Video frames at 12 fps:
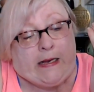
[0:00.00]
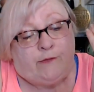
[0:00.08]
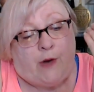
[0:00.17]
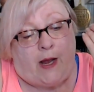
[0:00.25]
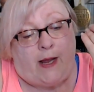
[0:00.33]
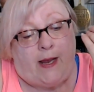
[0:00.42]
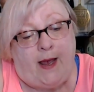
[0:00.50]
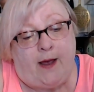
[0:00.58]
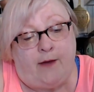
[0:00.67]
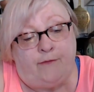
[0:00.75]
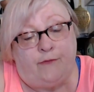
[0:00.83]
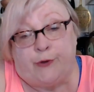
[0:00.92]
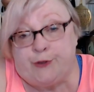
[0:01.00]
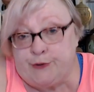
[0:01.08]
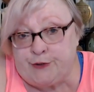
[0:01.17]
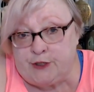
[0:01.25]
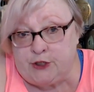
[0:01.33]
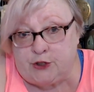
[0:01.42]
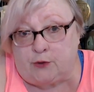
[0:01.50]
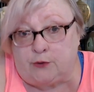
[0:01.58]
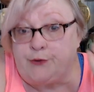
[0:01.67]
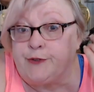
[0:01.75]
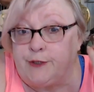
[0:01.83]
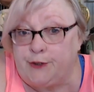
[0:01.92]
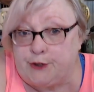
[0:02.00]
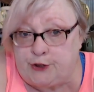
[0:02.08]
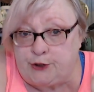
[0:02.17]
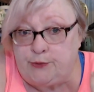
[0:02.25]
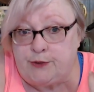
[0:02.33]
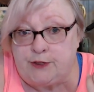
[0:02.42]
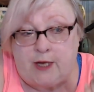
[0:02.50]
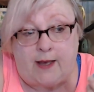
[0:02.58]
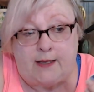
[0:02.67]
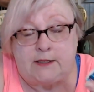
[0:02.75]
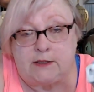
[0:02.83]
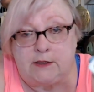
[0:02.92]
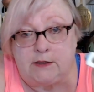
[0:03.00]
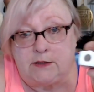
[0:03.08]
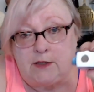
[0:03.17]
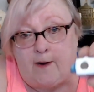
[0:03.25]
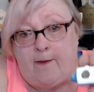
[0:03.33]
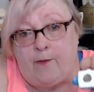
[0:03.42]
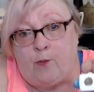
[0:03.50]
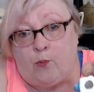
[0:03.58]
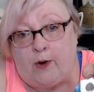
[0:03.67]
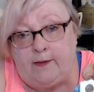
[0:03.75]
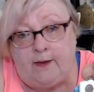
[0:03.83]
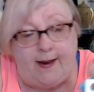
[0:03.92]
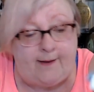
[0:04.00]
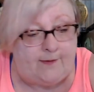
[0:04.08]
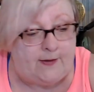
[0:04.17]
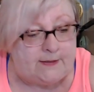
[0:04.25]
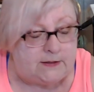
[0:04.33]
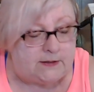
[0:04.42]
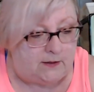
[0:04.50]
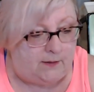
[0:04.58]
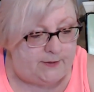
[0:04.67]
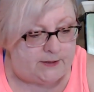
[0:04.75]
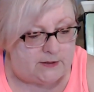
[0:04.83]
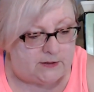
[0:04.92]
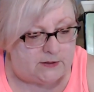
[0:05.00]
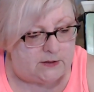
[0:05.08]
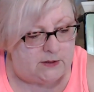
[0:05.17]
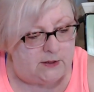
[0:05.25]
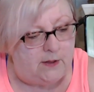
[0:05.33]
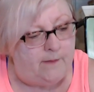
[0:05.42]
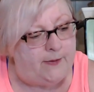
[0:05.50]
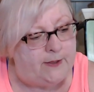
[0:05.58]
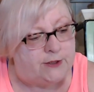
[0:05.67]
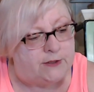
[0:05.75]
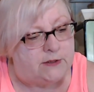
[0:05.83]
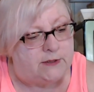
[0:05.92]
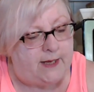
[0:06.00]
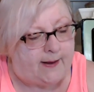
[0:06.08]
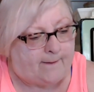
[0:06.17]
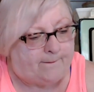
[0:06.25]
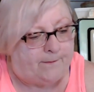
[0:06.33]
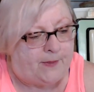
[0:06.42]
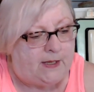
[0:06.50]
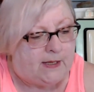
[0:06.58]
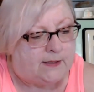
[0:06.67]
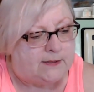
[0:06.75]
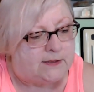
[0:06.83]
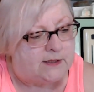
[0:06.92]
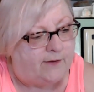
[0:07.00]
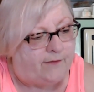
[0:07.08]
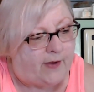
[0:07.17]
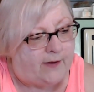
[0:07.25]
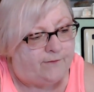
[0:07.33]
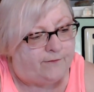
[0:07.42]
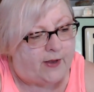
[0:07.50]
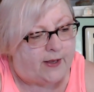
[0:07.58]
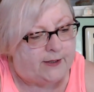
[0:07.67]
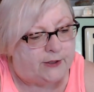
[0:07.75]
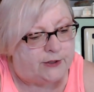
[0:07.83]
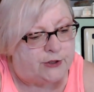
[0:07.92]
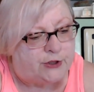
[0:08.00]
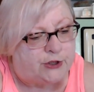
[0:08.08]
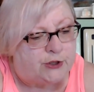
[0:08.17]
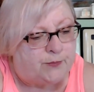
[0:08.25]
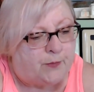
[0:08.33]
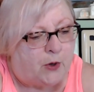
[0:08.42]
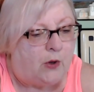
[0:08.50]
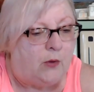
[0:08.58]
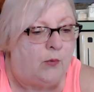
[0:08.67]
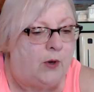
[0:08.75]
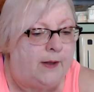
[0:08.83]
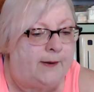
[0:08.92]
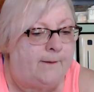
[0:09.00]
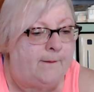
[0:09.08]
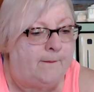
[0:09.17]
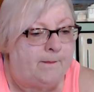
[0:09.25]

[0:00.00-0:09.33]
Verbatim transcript: I have reducing shoulders in two sizes, one like this, and let me, see, let me just take a peek and see if I can find a small one.